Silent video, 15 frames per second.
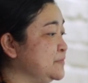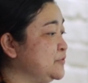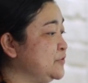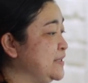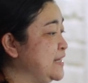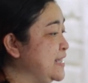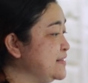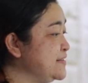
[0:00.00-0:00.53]

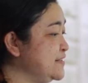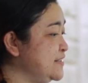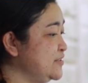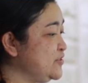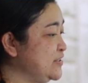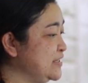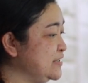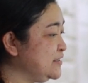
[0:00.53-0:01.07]
today's
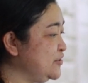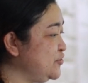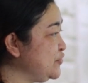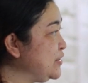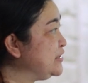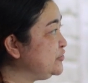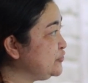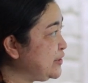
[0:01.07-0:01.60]
teaching, did you
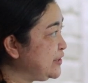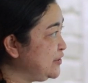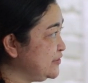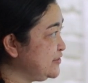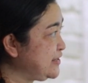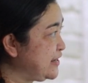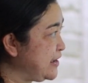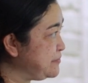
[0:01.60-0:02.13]
enjoy your
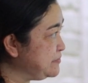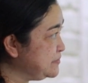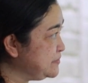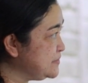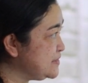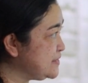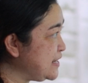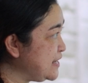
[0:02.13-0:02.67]
time
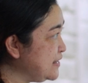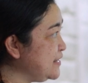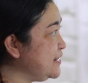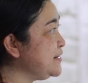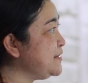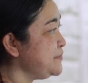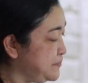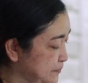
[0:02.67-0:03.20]
staying
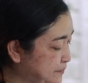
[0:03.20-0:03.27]
here?